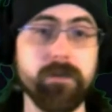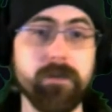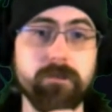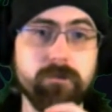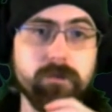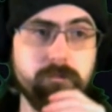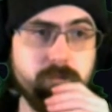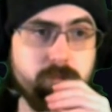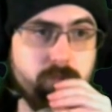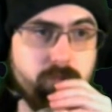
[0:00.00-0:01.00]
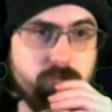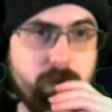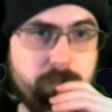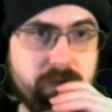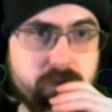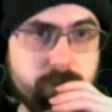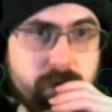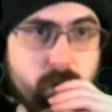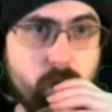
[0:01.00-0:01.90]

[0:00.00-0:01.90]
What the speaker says: I don't know what I'm rambling on about.